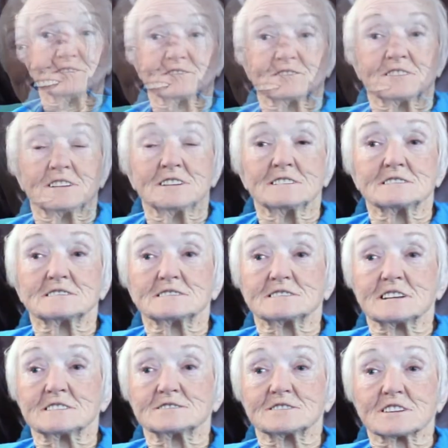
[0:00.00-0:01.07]
She is
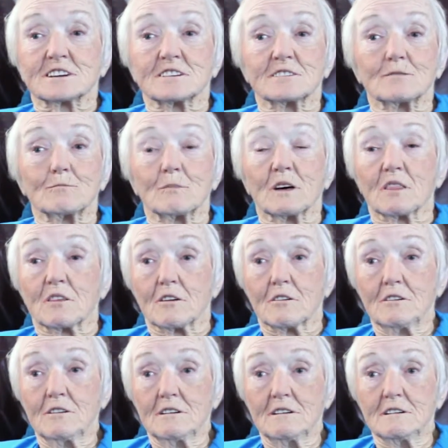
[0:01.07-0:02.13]
such a good
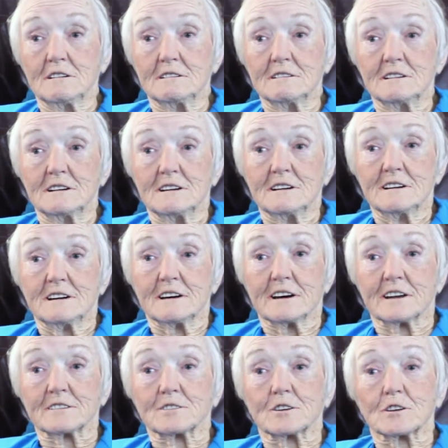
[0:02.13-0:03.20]
mother
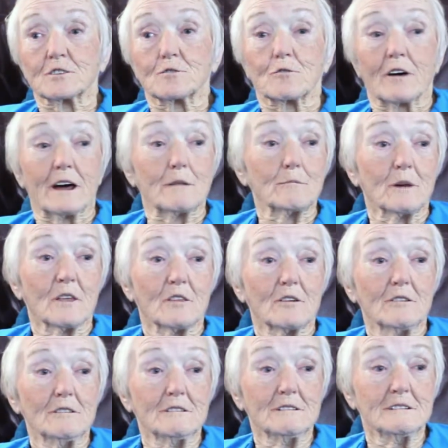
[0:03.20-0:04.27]
and good
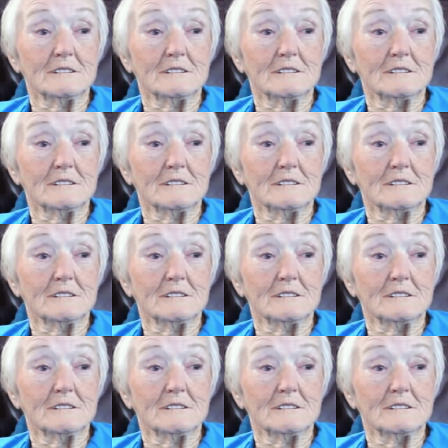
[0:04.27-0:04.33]
grandmother